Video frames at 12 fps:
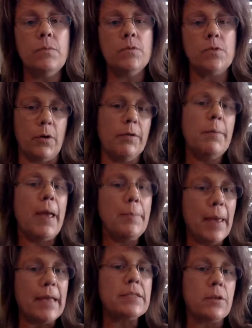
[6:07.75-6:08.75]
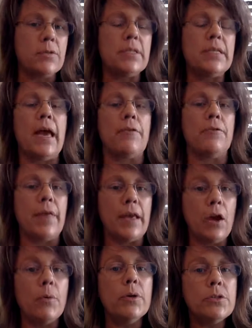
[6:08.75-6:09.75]
so everybody makes those together. They
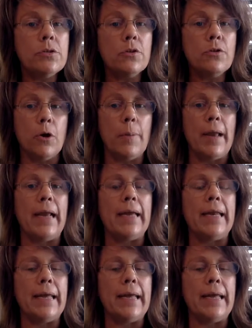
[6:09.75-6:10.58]
go into the grill pan,